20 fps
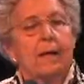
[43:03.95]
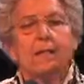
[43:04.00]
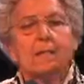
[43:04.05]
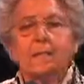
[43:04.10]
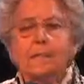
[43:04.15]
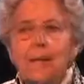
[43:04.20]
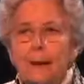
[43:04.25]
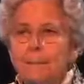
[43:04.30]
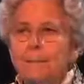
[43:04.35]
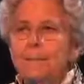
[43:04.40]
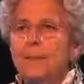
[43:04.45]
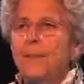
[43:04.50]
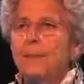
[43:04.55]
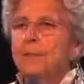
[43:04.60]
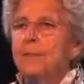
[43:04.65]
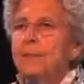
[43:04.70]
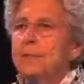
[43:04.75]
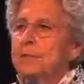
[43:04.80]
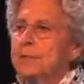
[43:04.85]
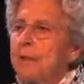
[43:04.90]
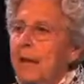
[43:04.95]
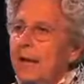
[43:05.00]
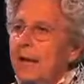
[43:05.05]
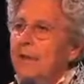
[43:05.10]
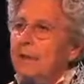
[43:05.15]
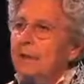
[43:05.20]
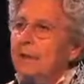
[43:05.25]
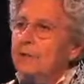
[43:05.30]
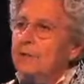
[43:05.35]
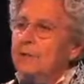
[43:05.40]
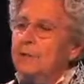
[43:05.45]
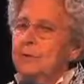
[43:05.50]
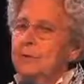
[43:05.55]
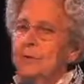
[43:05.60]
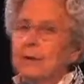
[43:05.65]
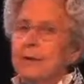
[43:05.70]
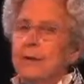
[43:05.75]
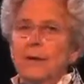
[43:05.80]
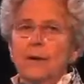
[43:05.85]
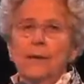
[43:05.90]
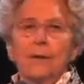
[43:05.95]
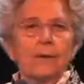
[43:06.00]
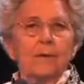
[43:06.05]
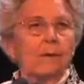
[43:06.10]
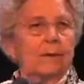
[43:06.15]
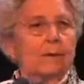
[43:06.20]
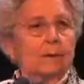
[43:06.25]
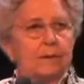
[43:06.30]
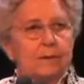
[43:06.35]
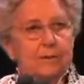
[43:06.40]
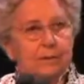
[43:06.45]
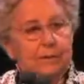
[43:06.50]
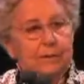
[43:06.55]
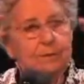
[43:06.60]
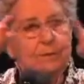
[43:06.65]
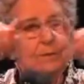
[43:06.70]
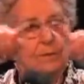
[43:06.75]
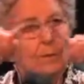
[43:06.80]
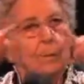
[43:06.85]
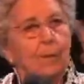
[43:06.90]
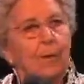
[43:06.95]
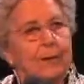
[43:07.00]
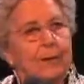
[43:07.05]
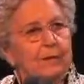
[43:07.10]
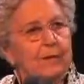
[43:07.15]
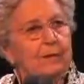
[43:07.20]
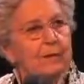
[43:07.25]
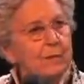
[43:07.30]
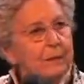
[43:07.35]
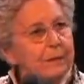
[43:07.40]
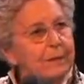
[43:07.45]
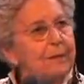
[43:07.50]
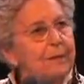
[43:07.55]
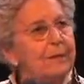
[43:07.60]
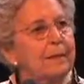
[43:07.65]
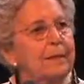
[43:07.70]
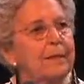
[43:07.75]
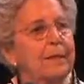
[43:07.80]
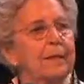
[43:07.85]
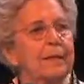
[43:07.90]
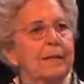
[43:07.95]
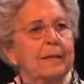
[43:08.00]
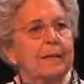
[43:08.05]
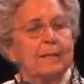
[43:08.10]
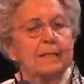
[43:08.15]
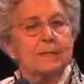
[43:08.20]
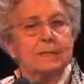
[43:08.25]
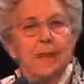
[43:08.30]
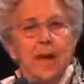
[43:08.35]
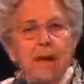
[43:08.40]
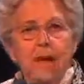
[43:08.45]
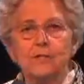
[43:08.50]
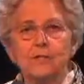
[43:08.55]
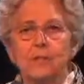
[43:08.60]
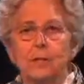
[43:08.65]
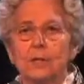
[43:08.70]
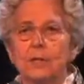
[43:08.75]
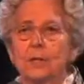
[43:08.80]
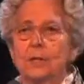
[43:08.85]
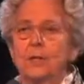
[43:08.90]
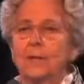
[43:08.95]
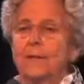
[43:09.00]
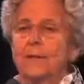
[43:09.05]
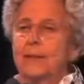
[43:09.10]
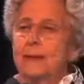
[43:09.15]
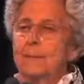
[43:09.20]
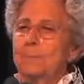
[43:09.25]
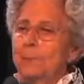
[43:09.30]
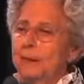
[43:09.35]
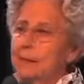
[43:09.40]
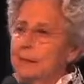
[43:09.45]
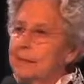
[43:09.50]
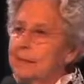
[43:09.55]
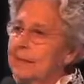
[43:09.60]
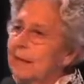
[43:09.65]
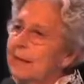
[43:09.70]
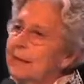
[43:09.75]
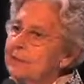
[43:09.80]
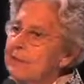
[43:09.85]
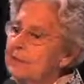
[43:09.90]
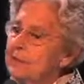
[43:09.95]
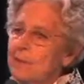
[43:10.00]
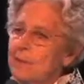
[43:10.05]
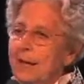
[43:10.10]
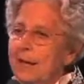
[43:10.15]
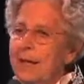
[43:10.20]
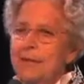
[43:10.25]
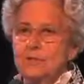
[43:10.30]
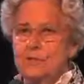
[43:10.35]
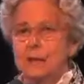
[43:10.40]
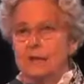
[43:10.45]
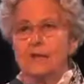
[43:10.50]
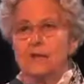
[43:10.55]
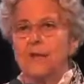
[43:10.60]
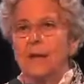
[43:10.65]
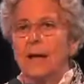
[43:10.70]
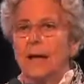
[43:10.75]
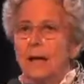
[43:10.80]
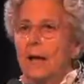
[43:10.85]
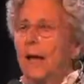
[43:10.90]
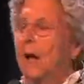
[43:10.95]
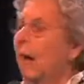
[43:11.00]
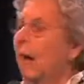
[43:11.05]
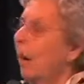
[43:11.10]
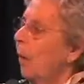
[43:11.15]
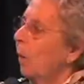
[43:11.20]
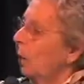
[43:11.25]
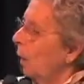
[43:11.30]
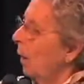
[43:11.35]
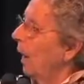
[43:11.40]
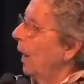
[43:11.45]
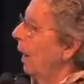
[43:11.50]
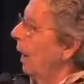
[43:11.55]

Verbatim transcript: to what is written that is logical and that makes sense. You can't just say, well, he was appointed by so and so.